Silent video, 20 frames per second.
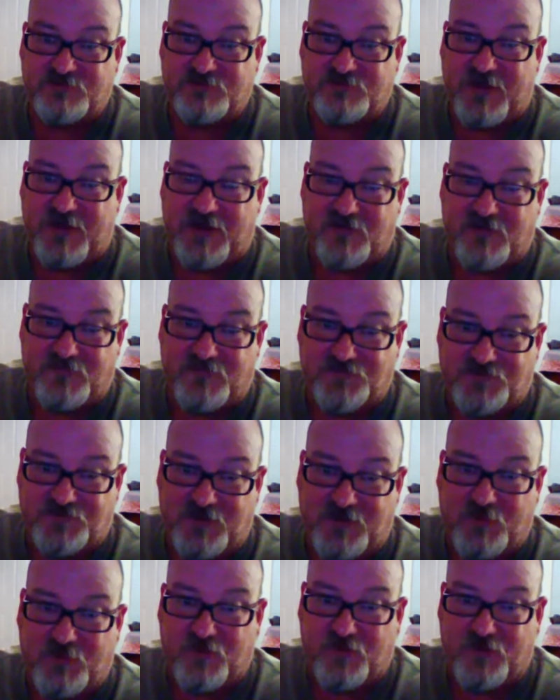better for
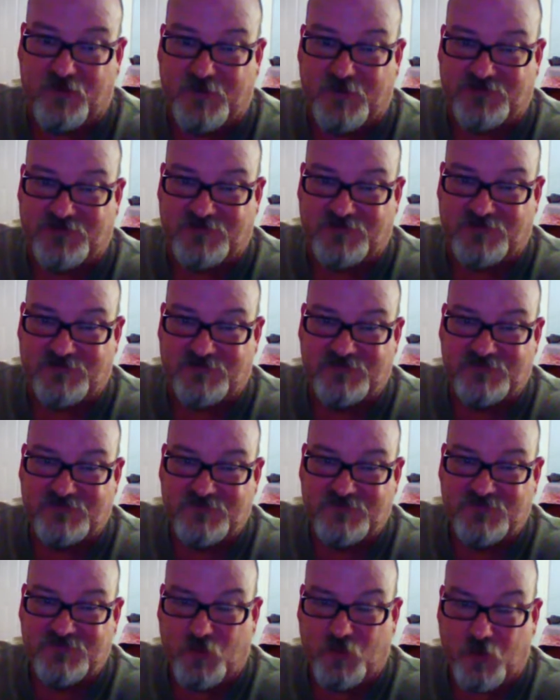some breweries and
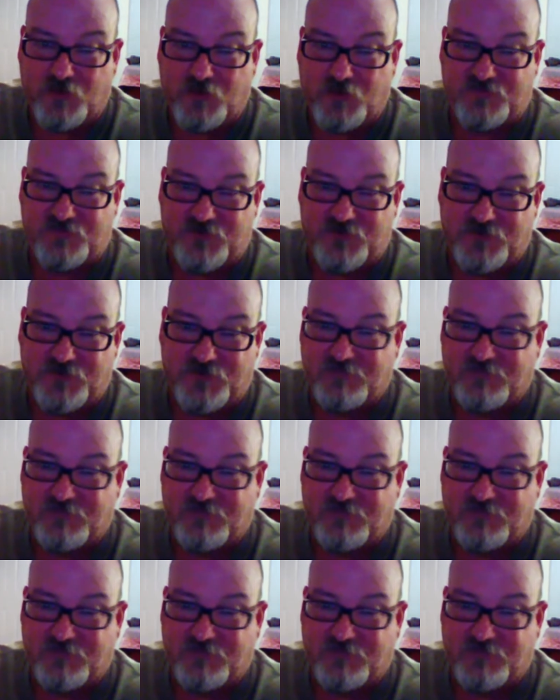worse for